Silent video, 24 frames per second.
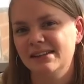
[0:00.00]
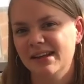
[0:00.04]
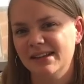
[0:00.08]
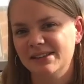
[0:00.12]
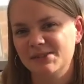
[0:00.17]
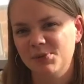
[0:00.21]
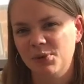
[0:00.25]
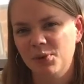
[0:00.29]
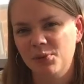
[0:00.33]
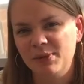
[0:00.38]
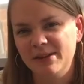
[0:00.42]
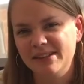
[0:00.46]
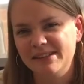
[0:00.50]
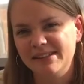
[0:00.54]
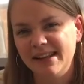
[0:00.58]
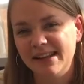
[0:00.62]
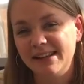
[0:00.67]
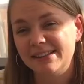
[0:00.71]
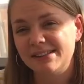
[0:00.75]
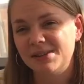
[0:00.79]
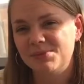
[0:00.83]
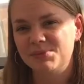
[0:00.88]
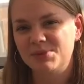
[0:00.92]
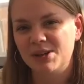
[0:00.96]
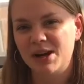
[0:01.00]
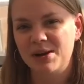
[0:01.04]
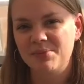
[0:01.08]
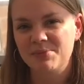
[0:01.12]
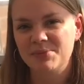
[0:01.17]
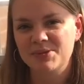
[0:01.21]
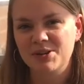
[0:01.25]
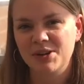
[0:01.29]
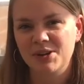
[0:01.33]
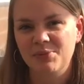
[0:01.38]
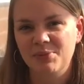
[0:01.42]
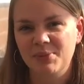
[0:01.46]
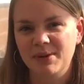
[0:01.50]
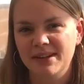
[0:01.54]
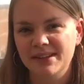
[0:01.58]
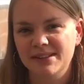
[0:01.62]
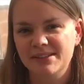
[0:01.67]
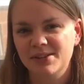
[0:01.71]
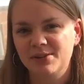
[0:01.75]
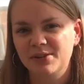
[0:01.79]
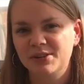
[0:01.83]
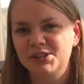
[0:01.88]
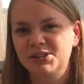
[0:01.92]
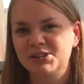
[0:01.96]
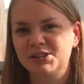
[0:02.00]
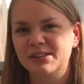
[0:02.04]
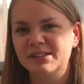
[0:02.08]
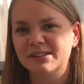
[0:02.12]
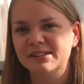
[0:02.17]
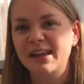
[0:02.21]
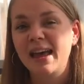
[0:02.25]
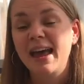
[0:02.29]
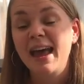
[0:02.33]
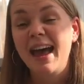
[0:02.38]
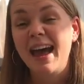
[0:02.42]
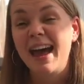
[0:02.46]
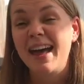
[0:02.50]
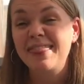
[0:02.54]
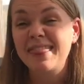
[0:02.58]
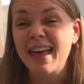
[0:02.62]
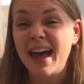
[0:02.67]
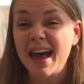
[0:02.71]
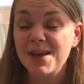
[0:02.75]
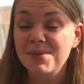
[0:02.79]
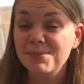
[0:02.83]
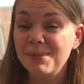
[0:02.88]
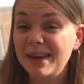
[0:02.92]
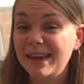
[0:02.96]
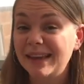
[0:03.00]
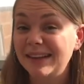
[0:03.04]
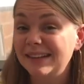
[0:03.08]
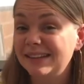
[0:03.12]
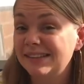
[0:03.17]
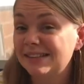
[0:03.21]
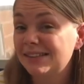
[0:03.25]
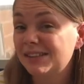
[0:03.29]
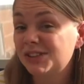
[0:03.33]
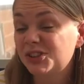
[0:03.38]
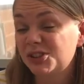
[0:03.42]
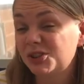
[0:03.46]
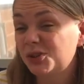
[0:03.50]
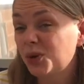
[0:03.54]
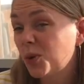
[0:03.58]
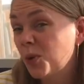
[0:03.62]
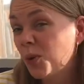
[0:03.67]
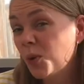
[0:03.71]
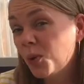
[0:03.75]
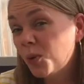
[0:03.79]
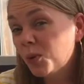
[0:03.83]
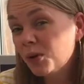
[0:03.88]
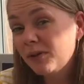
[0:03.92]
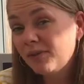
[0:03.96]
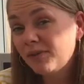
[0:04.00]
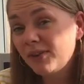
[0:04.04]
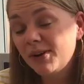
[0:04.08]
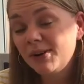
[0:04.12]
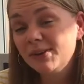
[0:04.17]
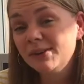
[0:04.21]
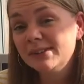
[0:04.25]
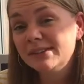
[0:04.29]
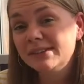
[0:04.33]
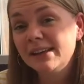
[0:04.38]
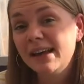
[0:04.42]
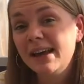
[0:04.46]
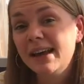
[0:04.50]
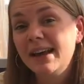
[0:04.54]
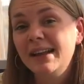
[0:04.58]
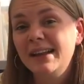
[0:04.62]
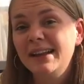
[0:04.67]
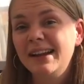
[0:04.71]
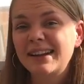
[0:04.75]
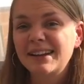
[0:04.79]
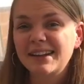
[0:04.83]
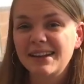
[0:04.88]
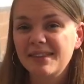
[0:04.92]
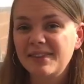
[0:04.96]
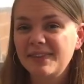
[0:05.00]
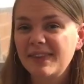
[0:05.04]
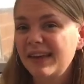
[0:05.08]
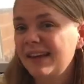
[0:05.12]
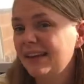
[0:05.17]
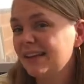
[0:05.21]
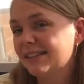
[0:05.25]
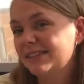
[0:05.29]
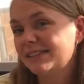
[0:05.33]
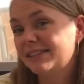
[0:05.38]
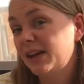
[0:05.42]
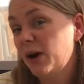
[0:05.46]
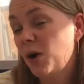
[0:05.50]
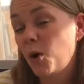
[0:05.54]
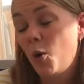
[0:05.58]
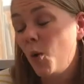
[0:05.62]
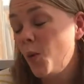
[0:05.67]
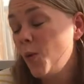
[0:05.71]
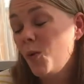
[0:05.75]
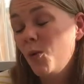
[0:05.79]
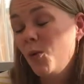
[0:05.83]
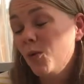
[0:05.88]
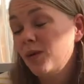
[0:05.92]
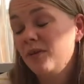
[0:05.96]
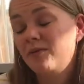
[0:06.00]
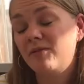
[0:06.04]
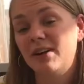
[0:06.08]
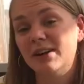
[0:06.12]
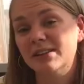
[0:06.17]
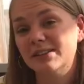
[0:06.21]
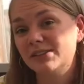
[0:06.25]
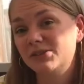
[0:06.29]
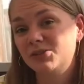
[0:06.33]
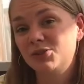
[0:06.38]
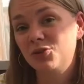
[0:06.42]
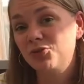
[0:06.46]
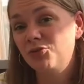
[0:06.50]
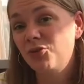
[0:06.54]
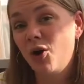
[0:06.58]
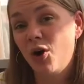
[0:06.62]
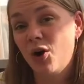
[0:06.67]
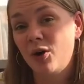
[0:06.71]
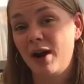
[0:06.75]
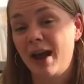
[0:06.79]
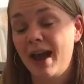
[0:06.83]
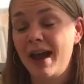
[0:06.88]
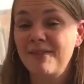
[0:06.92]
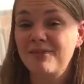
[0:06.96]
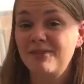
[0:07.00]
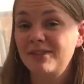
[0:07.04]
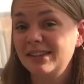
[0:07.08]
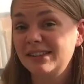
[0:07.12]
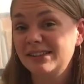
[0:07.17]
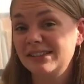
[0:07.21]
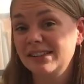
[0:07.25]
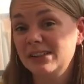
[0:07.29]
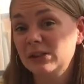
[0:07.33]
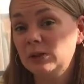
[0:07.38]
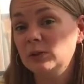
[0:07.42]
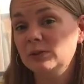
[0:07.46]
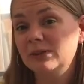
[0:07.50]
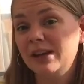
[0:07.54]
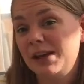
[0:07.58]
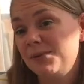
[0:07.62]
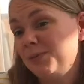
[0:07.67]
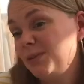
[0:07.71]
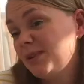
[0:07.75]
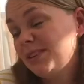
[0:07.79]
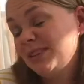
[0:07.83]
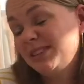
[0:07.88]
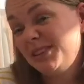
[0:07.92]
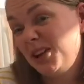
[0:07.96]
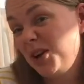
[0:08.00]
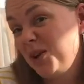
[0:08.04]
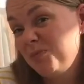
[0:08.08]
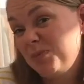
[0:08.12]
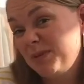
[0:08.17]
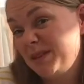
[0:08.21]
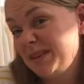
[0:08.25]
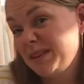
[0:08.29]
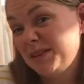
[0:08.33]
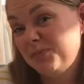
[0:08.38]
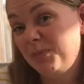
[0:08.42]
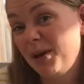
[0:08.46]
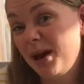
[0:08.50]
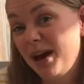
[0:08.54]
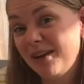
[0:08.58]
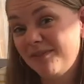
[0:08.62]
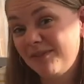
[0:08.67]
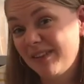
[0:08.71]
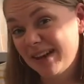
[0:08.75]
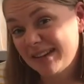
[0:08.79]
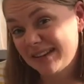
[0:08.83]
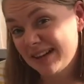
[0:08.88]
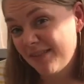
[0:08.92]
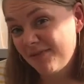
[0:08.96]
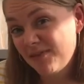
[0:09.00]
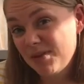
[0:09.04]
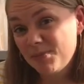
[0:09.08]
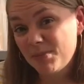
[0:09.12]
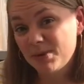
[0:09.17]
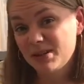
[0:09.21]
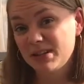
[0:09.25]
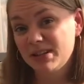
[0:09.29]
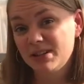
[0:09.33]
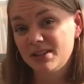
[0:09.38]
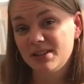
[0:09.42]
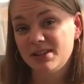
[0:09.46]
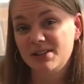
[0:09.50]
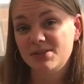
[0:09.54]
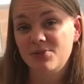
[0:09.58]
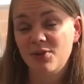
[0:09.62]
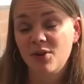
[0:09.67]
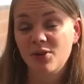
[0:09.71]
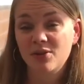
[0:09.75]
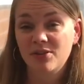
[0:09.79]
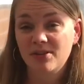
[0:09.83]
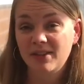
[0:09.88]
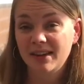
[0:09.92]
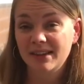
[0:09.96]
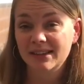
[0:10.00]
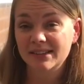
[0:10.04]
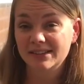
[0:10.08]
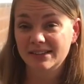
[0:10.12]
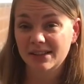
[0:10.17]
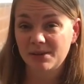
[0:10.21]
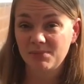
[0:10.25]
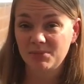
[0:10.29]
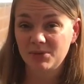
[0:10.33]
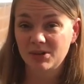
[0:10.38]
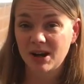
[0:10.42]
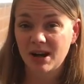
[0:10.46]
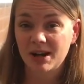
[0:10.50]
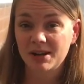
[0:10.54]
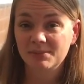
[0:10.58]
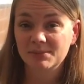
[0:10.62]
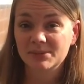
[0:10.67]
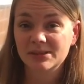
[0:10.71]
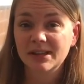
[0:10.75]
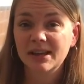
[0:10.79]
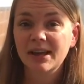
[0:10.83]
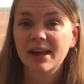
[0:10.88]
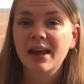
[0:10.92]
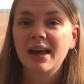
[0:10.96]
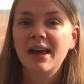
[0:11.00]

That's what we say sometimes, don't we, as Christians? And that means just all of those little things that all of us do wrong every single day, because nobody's perfect. Everybody does wrong things sometimes.